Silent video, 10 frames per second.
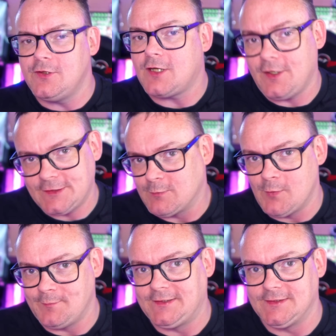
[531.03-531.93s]
you guys
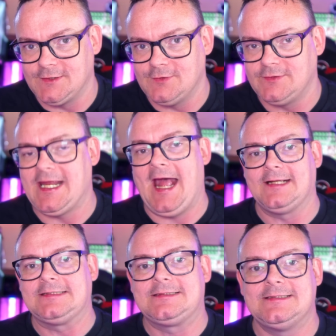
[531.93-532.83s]
want me to do
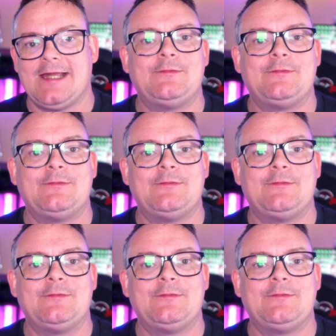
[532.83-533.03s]
next.